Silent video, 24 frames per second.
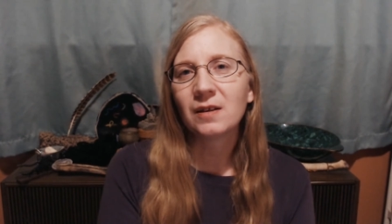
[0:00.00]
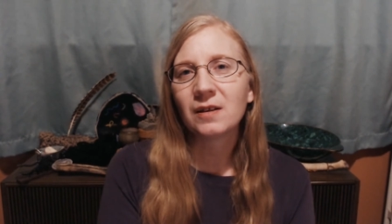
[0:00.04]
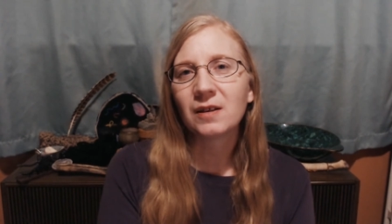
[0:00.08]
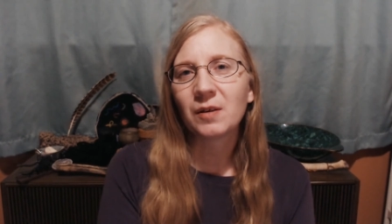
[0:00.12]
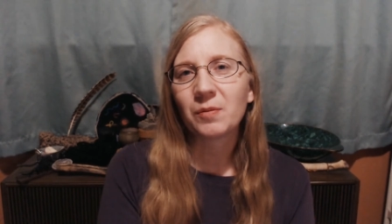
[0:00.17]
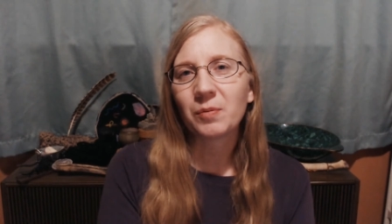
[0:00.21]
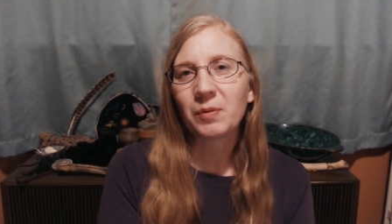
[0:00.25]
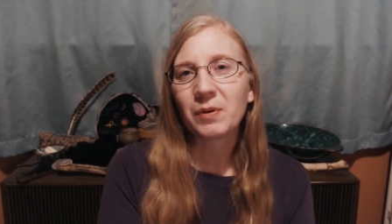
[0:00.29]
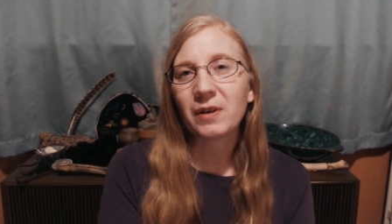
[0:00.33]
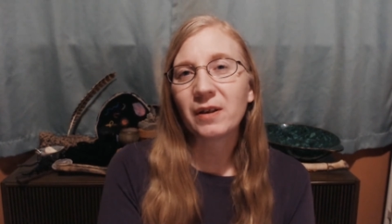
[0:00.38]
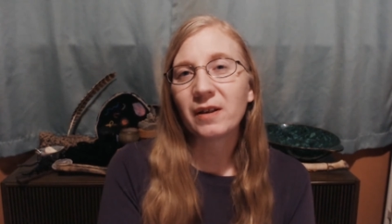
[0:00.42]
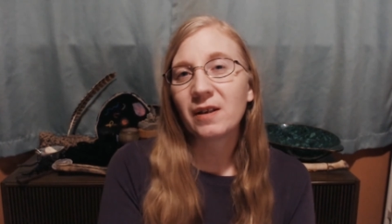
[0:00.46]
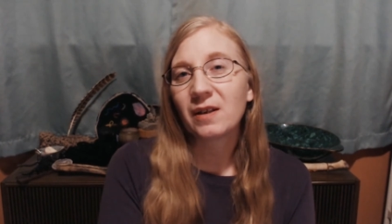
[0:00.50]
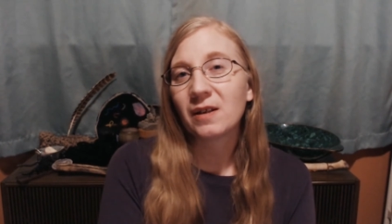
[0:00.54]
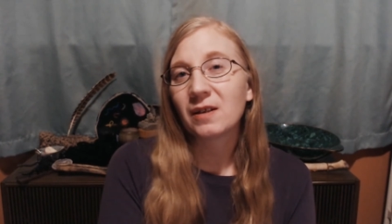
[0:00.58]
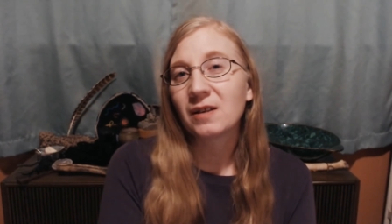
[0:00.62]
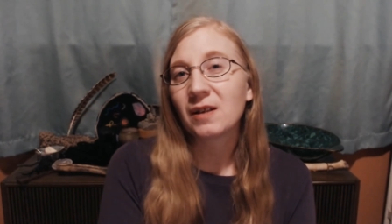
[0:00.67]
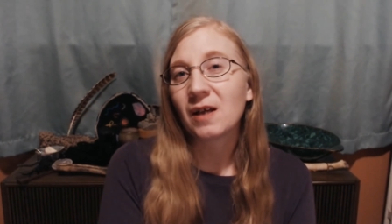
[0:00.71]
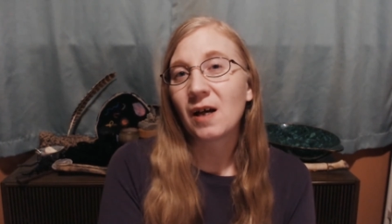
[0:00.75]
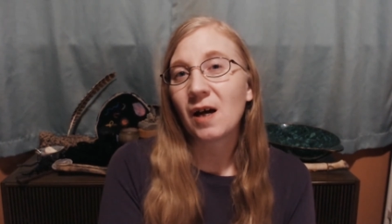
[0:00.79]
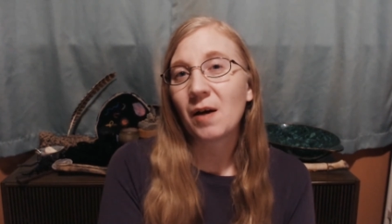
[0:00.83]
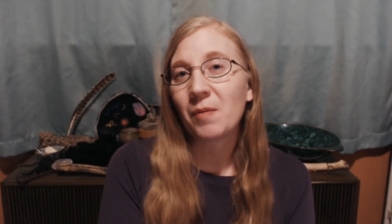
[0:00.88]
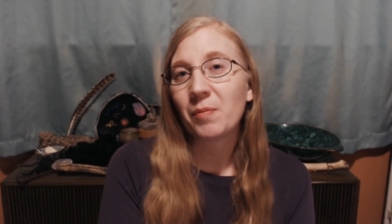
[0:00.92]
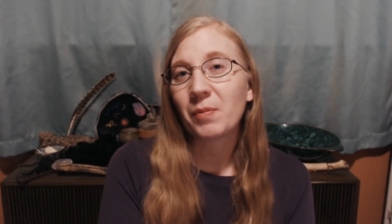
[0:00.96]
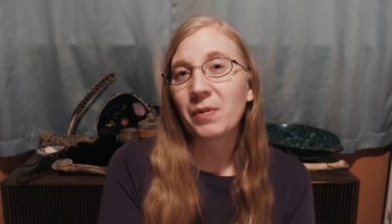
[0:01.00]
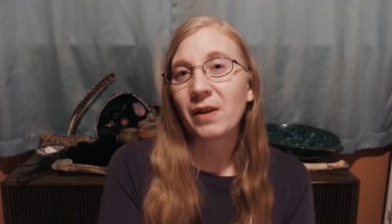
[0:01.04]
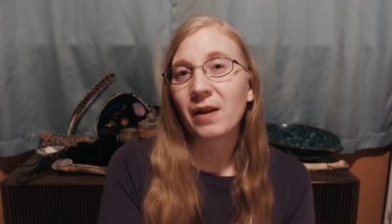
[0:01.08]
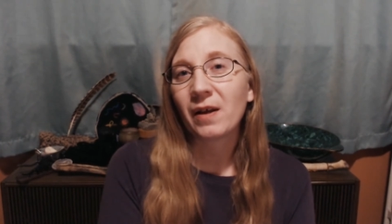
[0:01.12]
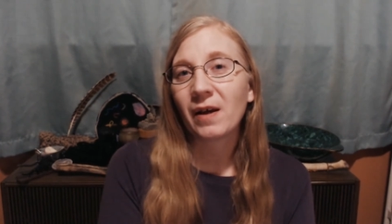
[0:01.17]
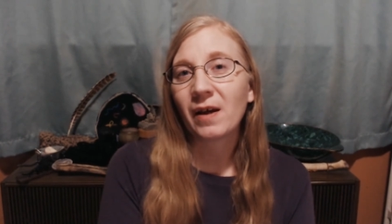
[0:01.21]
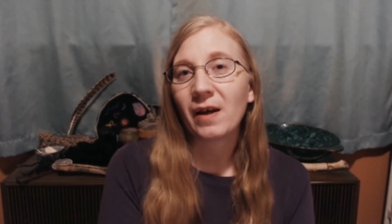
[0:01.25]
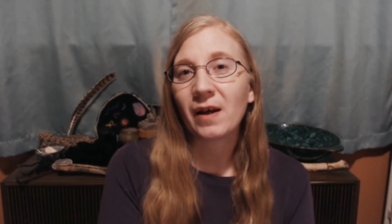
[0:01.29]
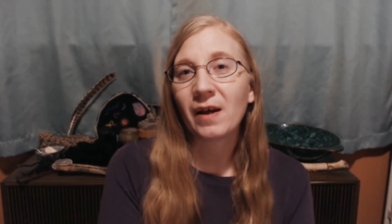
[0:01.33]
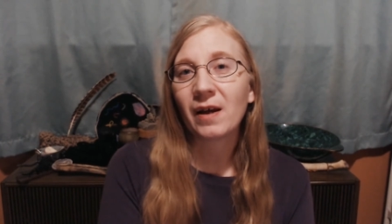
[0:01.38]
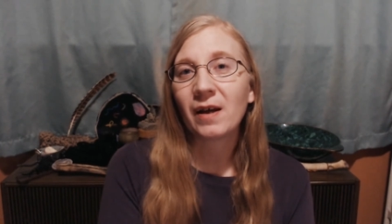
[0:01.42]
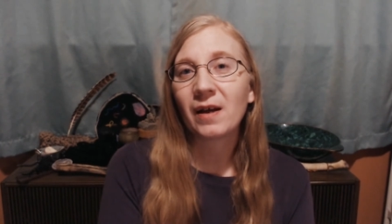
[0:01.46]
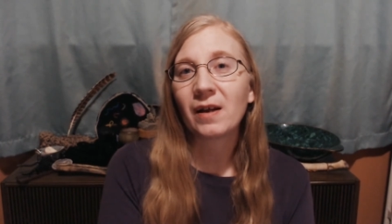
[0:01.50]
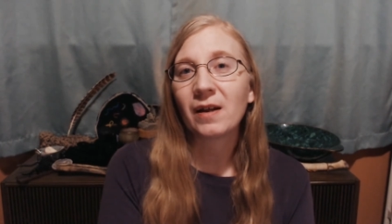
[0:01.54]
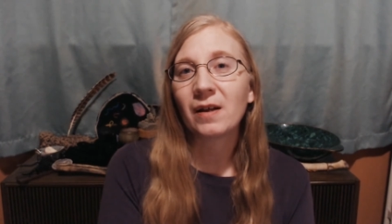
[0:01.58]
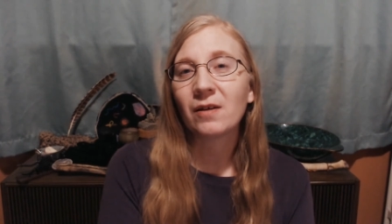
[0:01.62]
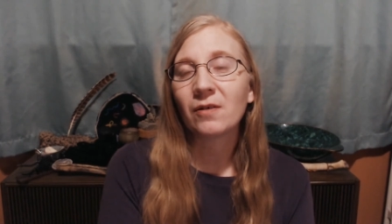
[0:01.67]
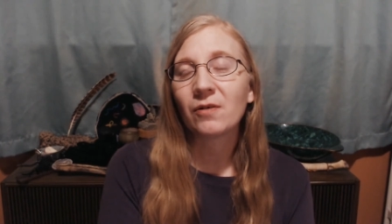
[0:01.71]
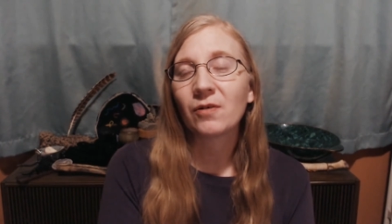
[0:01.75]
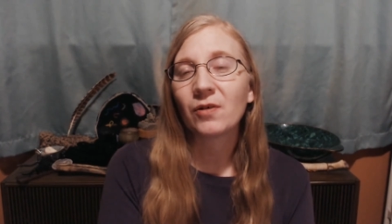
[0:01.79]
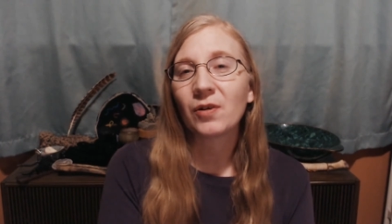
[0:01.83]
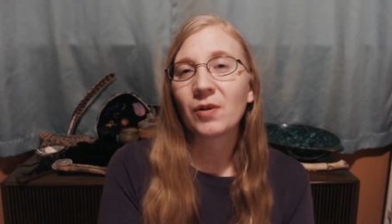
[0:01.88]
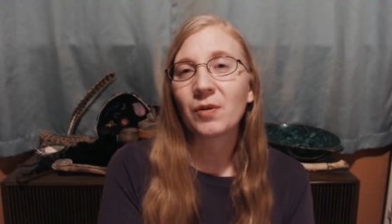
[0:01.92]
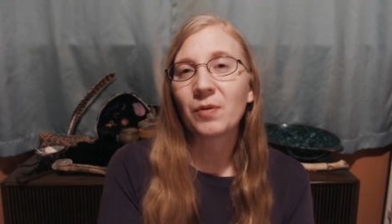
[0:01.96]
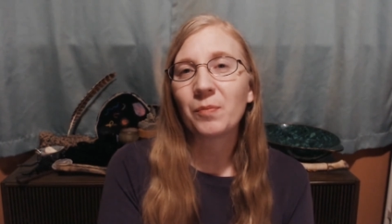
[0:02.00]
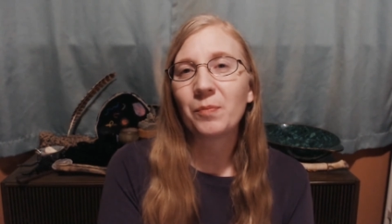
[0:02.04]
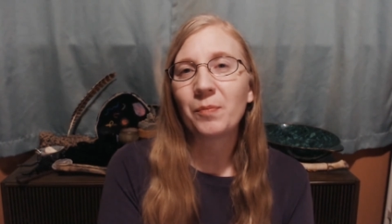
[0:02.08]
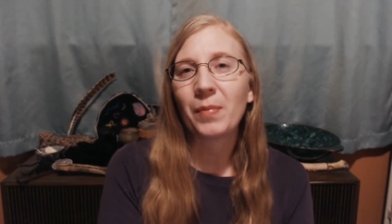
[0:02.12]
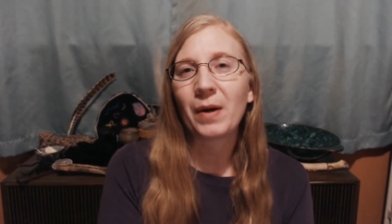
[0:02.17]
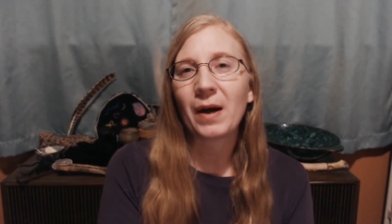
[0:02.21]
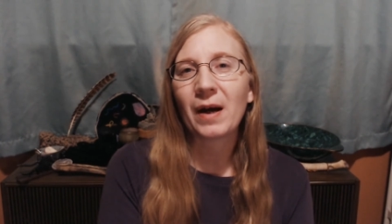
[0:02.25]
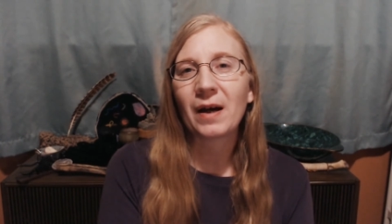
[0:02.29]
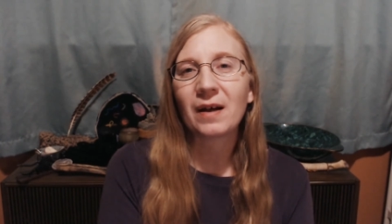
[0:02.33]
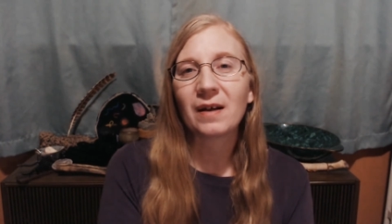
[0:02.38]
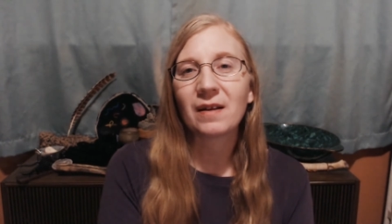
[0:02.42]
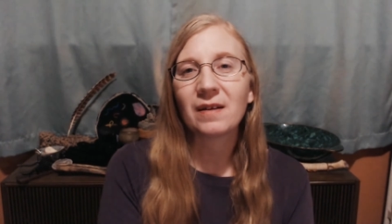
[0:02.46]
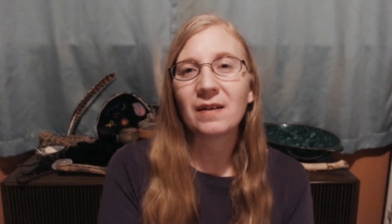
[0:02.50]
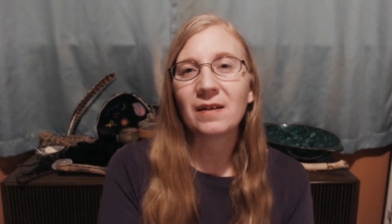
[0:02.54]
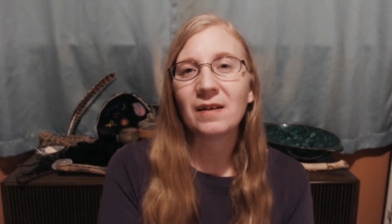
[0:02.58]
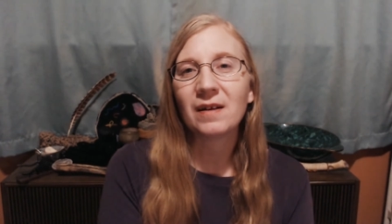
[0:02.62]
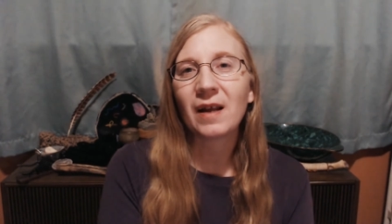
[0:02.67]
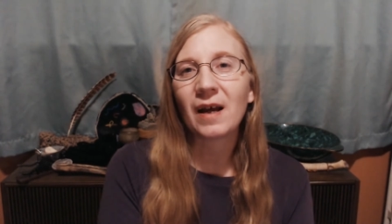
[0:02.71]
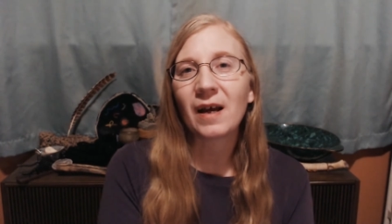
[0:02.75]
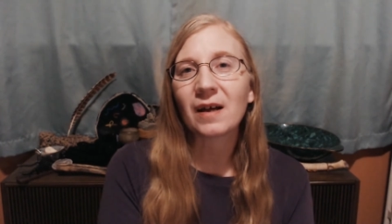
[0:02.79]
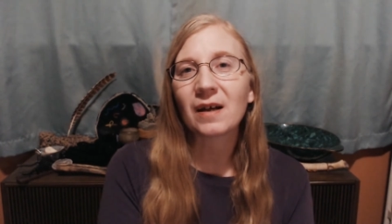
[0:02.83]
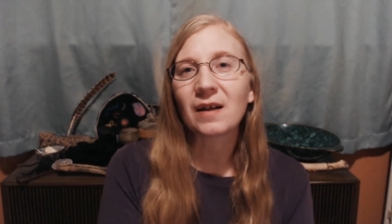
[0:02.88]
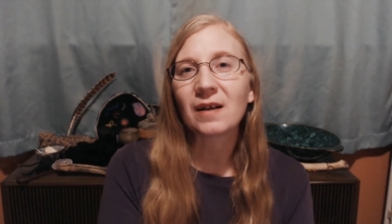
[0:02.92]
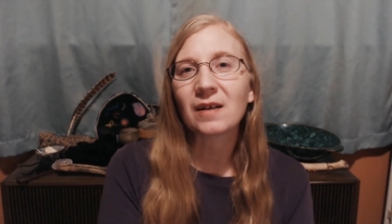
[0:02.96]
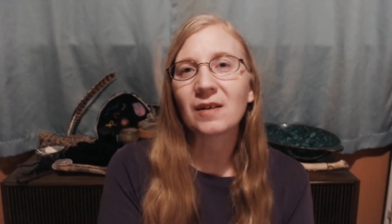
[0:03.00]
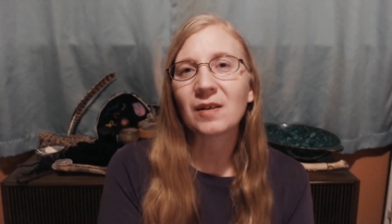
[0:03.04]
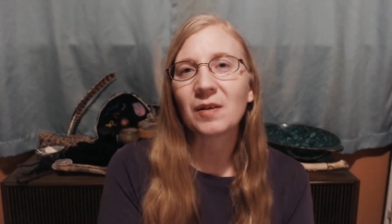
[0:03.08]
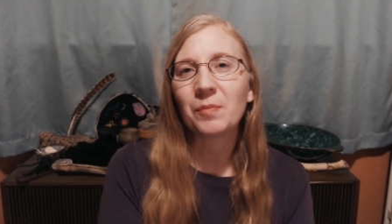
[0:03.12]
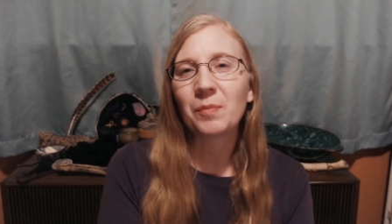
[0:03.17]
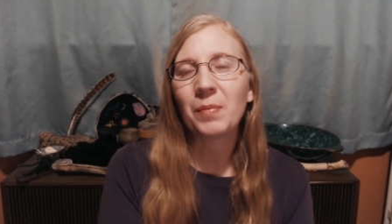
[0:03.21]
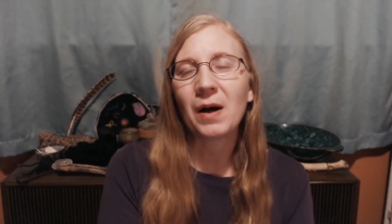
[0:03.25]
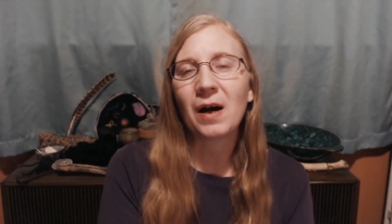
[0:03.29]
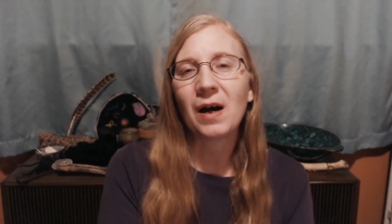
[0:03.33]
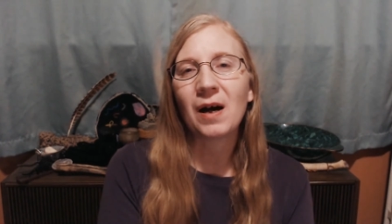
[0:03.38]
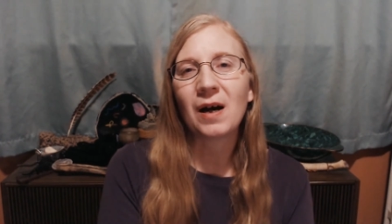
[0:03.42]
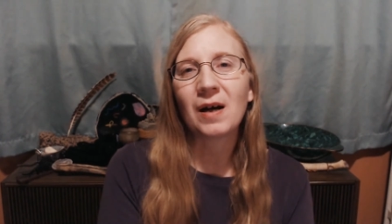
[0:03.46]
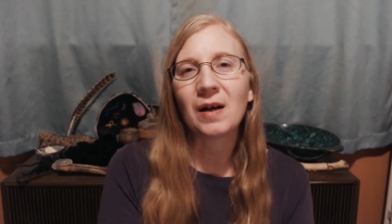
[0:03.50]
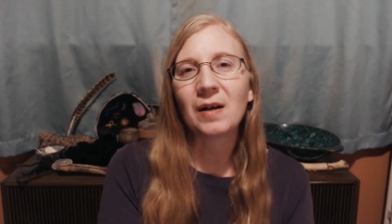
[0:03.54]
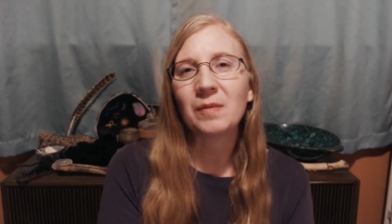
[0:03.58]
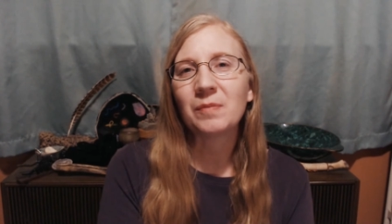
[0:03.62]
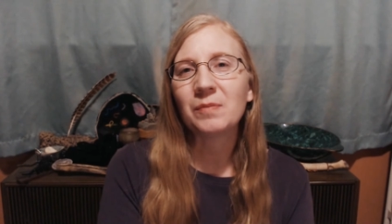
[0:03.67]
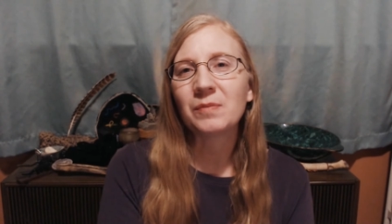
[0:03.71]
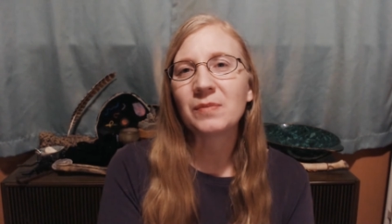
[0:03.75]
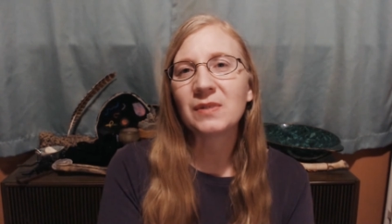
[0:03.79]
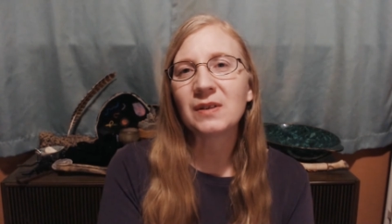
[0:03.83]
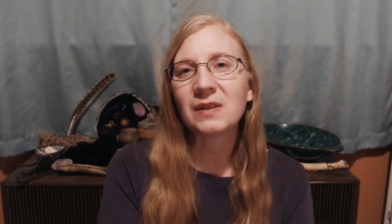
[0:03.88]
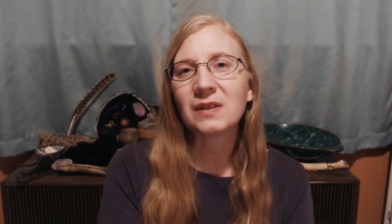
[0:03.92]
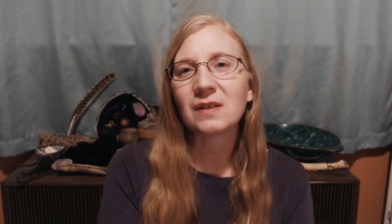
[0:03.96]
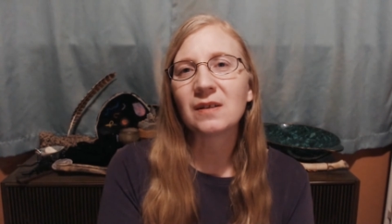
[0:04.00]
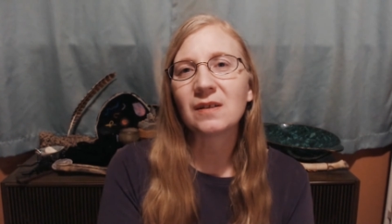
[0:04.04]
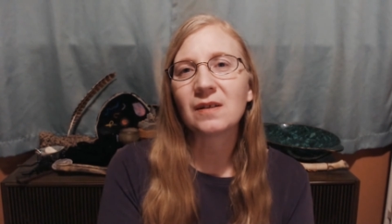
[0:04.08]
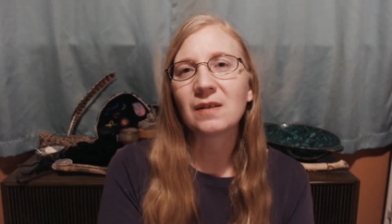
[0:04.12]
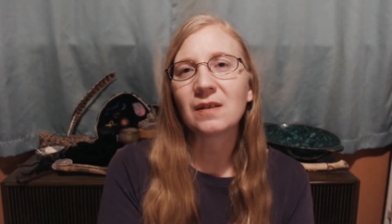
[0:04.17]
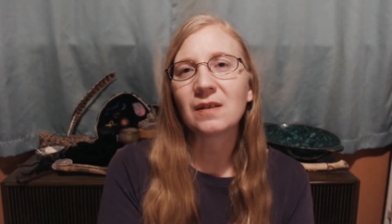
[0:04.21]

typically the top of the head or the back of the neck, the palms